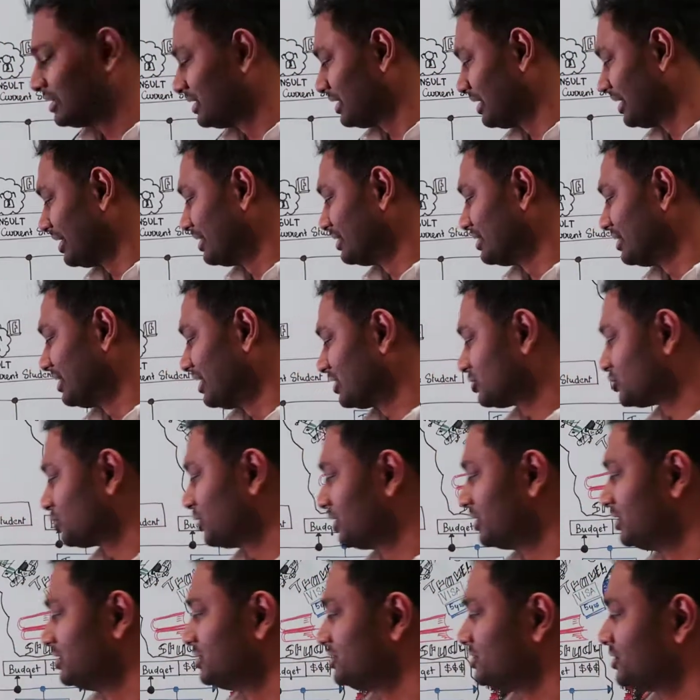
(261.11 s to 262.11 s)
And the next
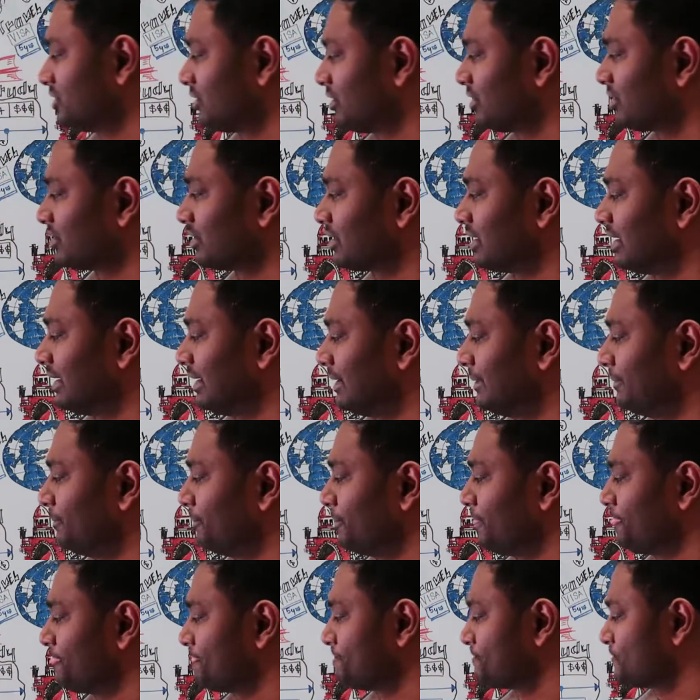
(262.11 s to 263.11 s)
one is your
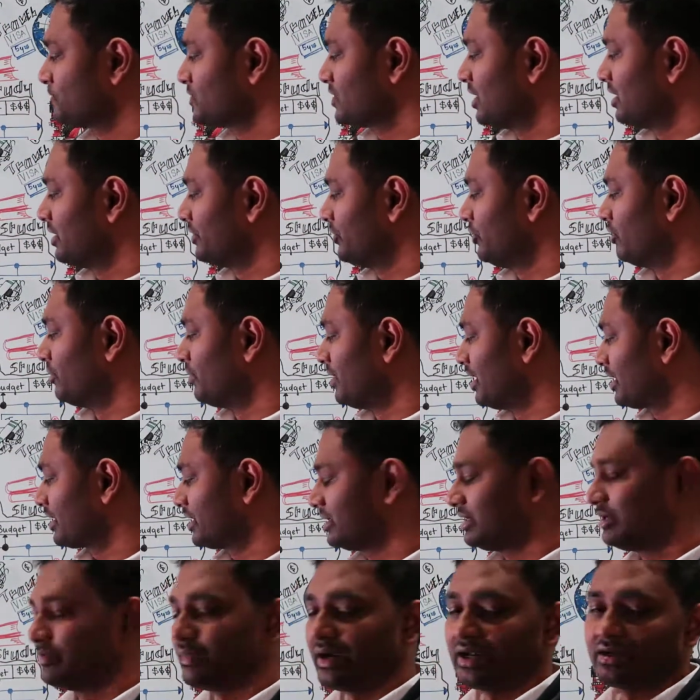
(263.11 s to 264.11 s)

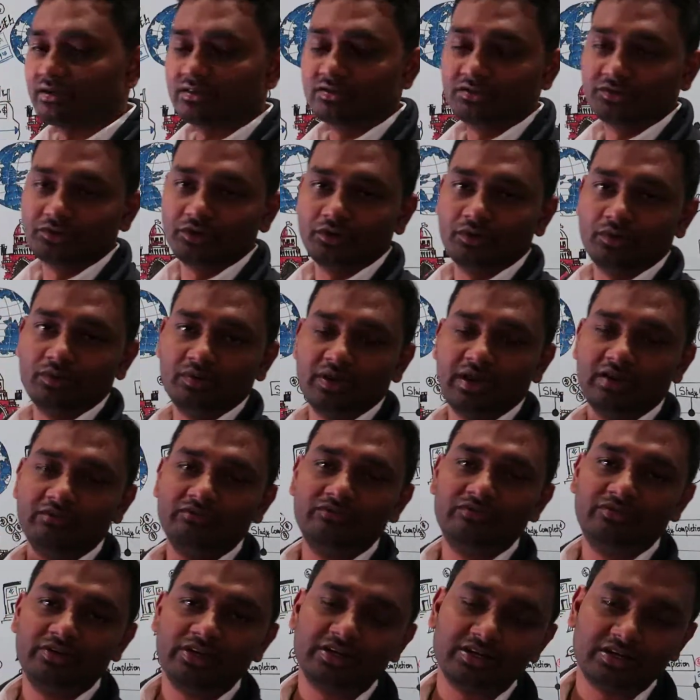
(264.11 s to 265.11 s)
market demand. So
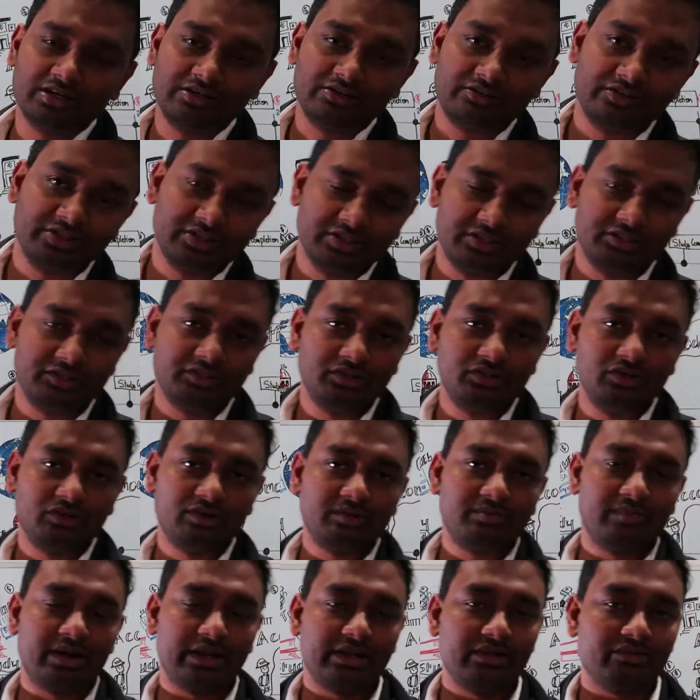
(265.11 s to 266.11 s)
every country that you're going to
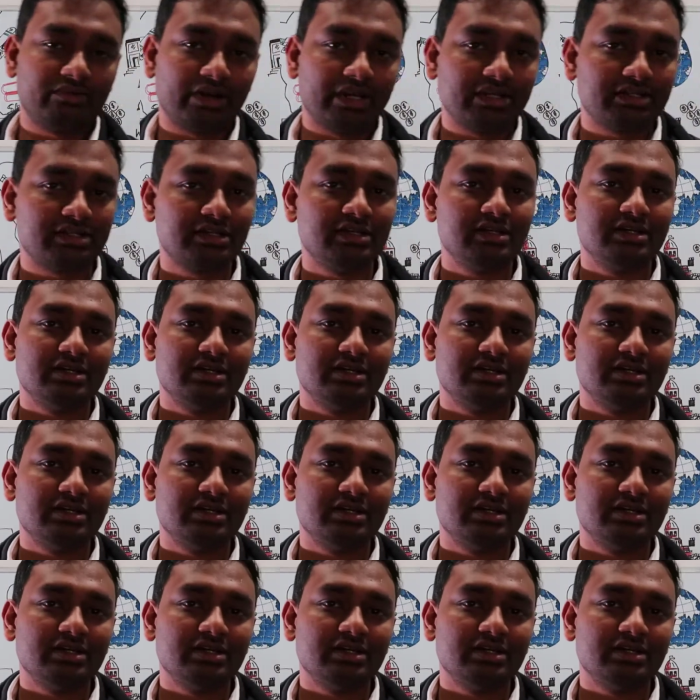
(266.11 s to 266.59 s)
migrate,